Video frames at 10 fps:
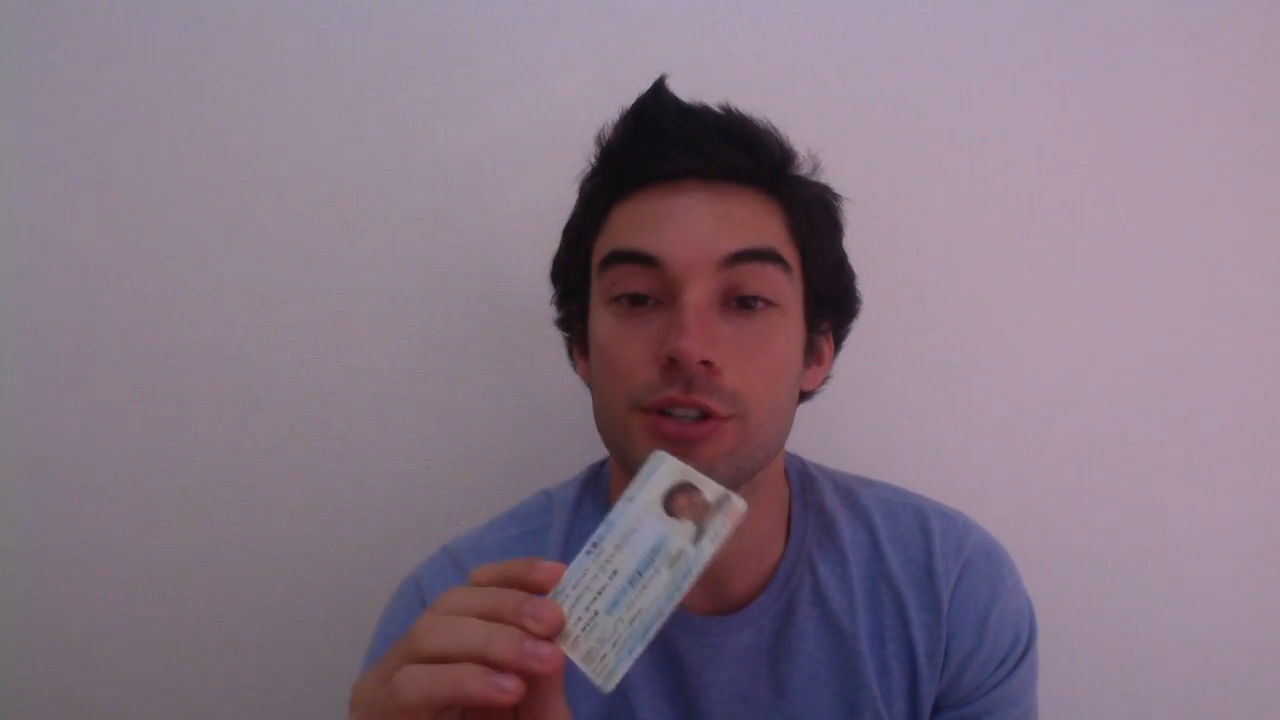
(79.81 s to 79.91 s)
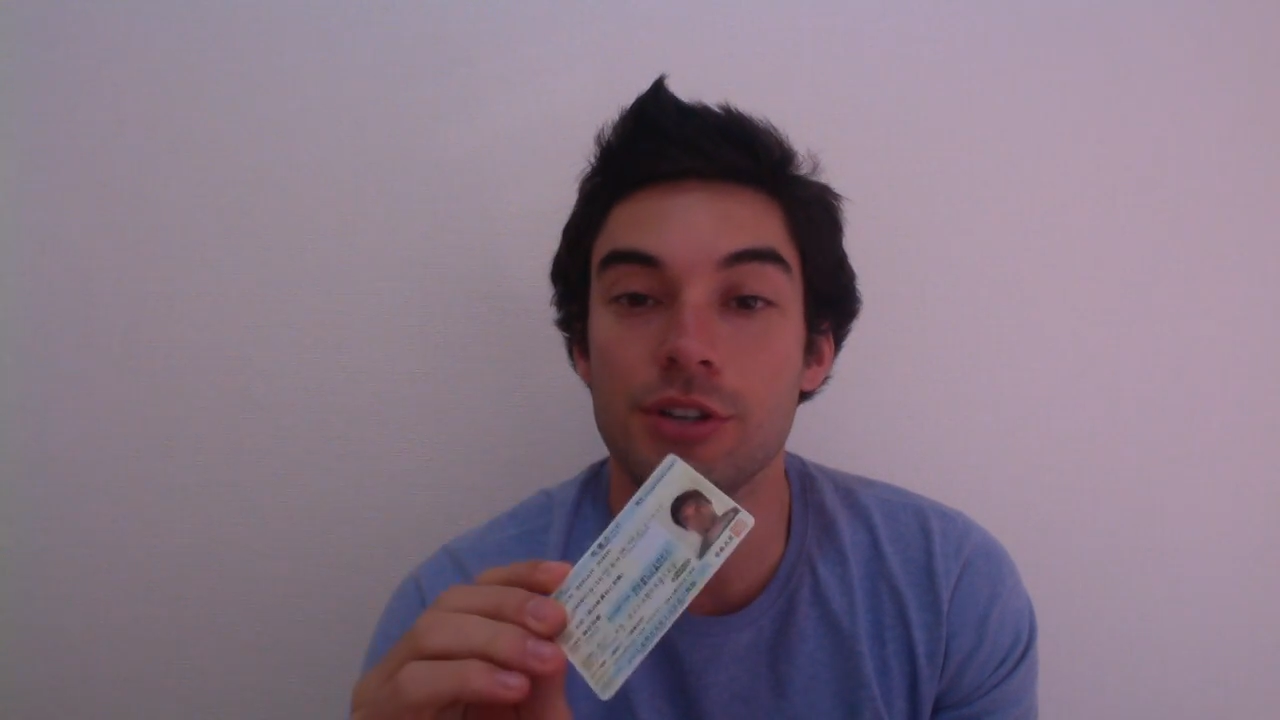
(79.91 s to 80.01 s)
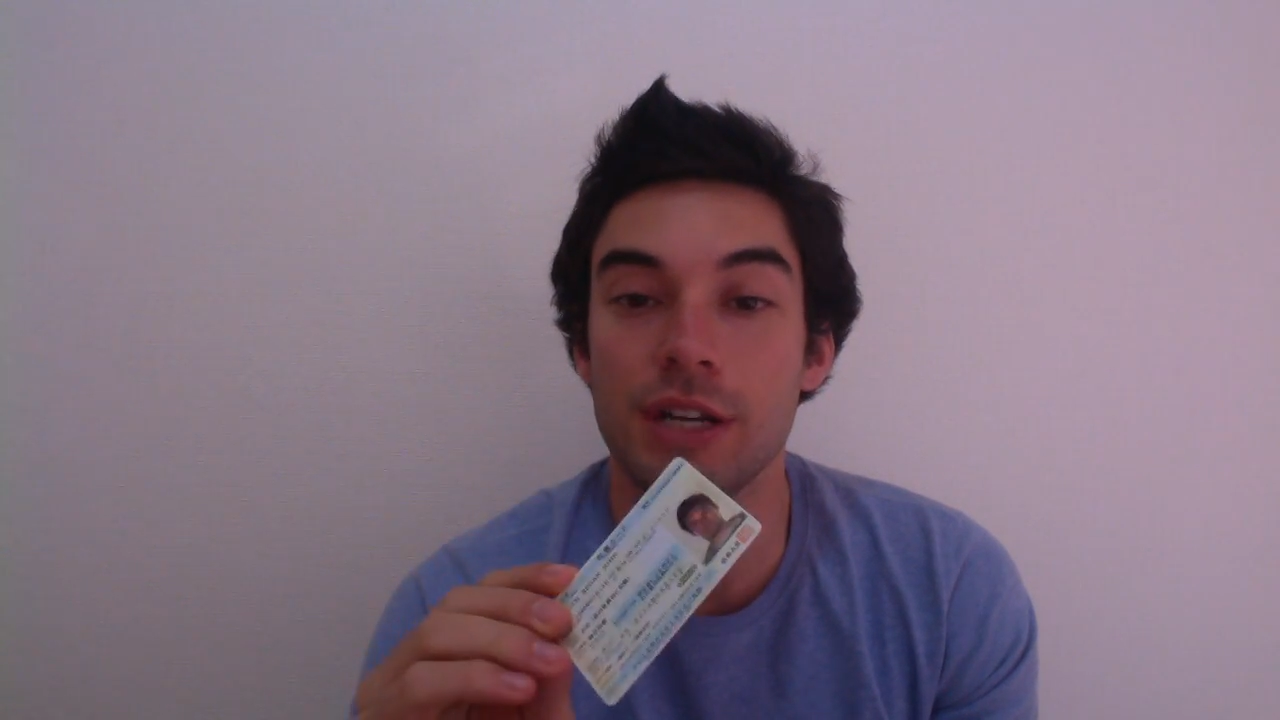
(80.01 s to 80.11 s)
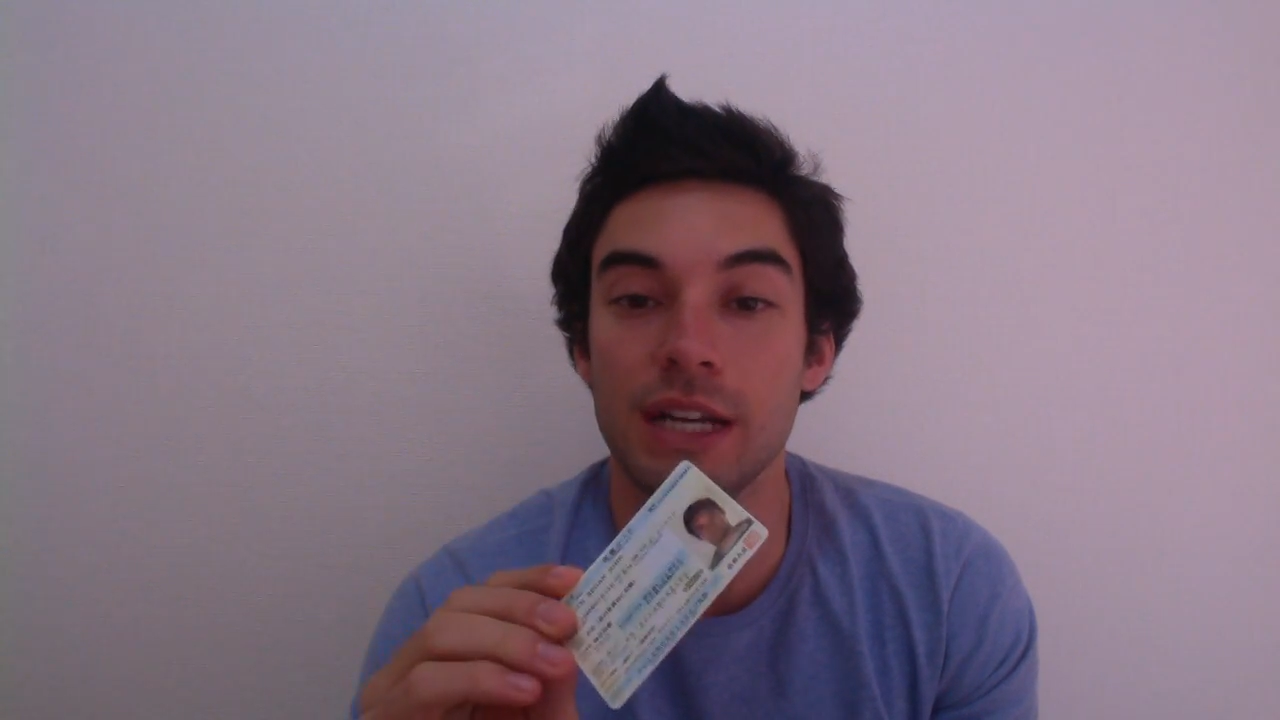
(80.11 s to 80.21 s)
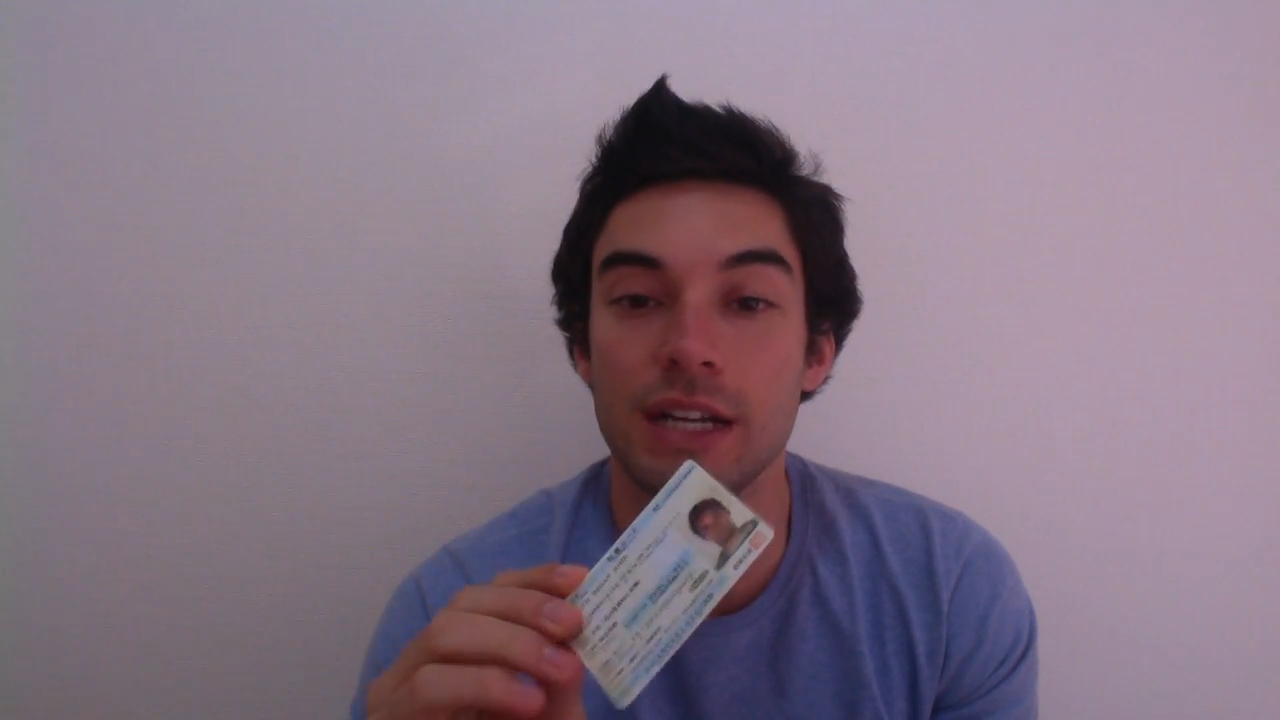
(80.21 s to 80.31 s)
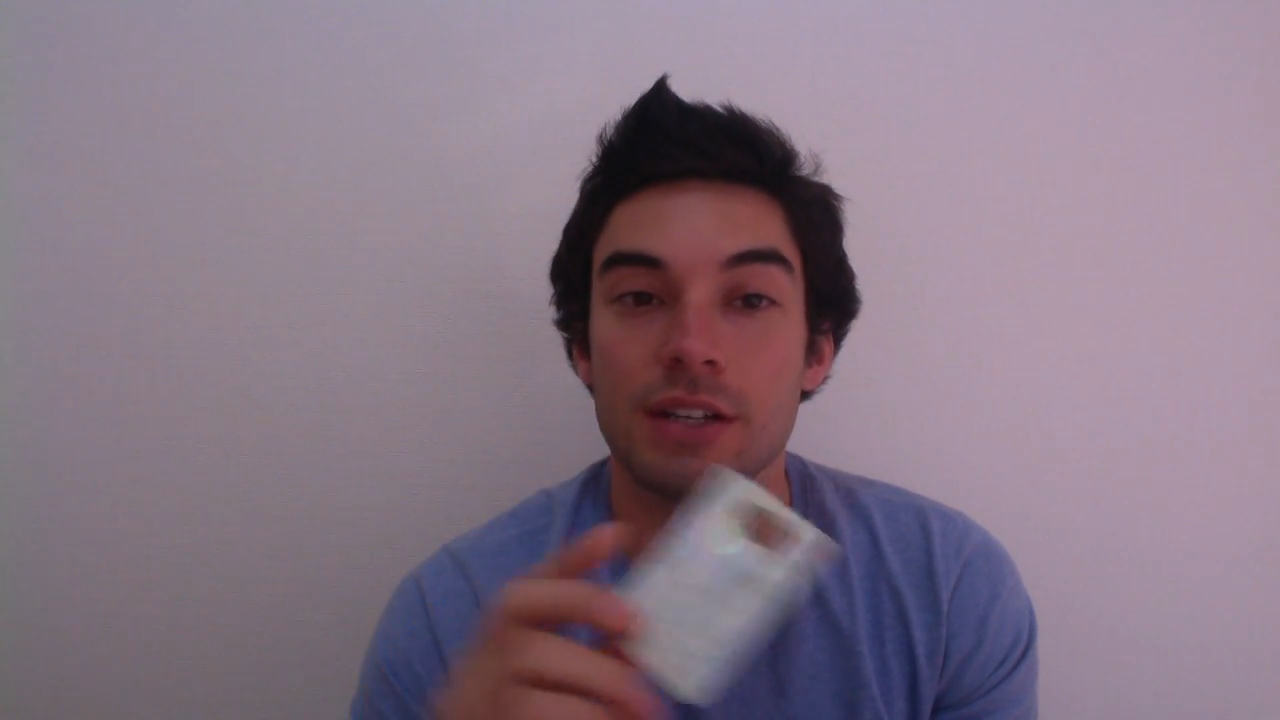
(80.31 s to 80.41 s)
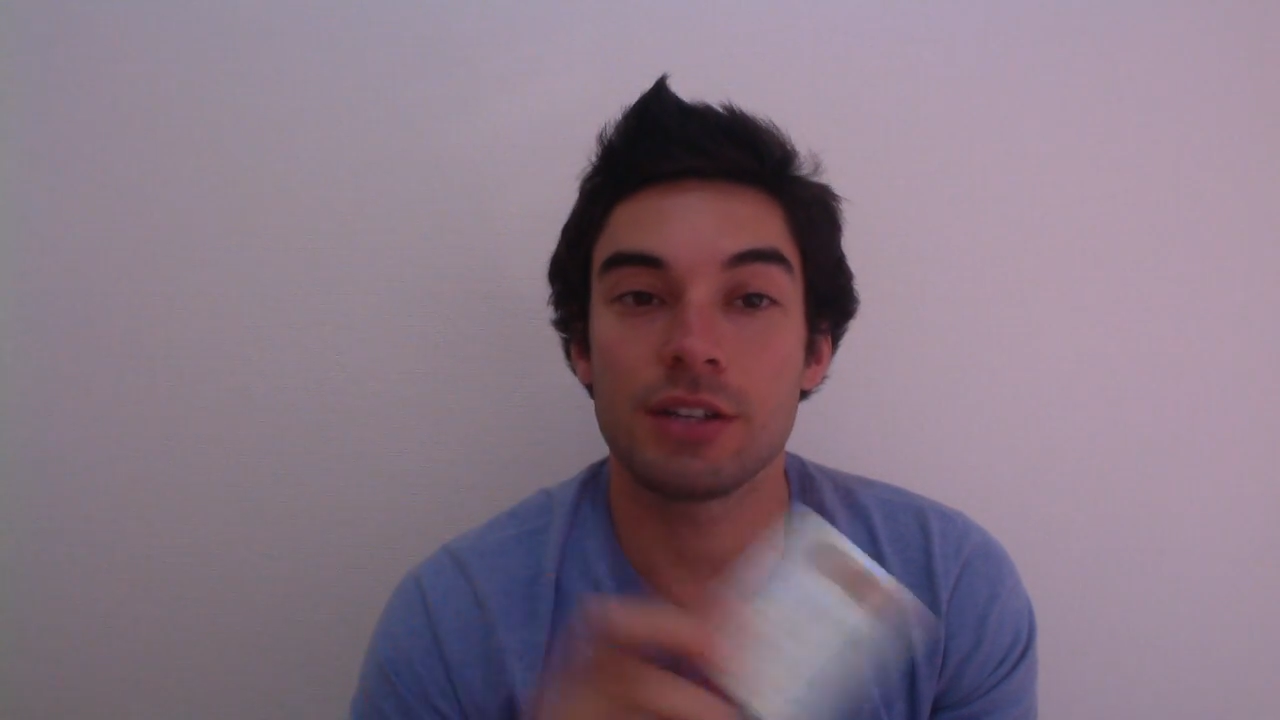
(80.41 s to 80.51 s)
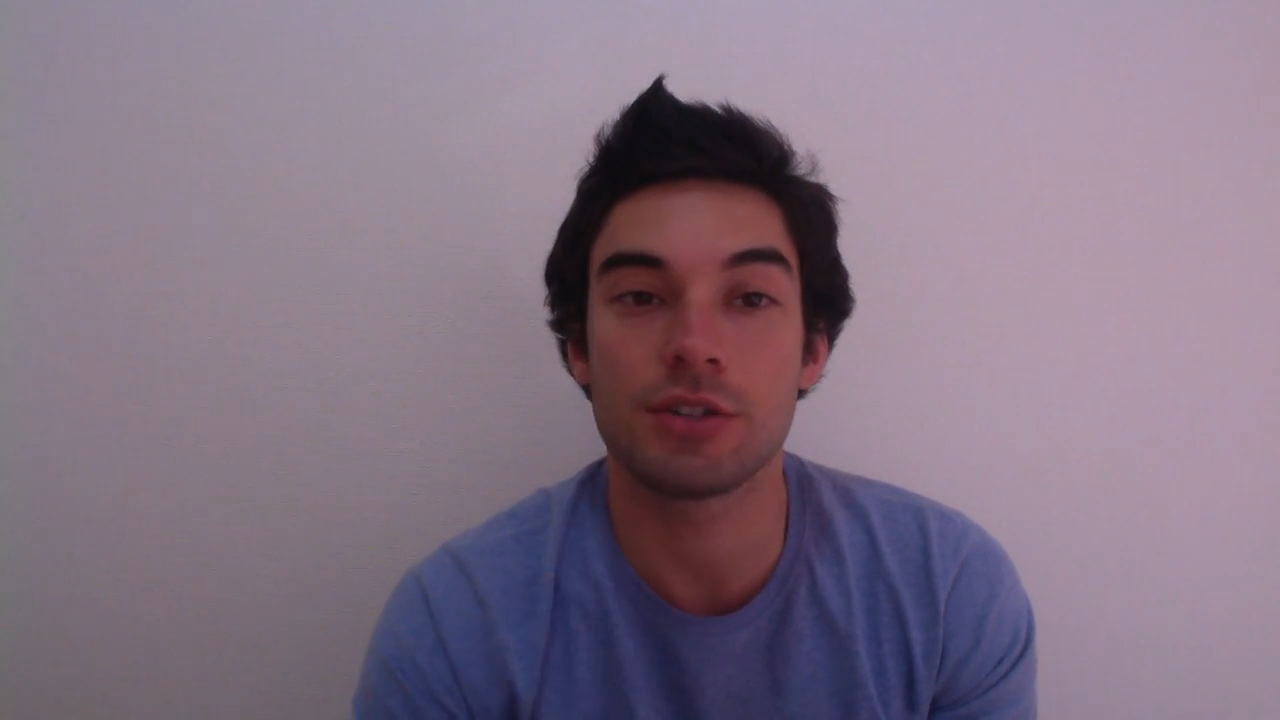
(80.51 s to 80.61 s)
you need it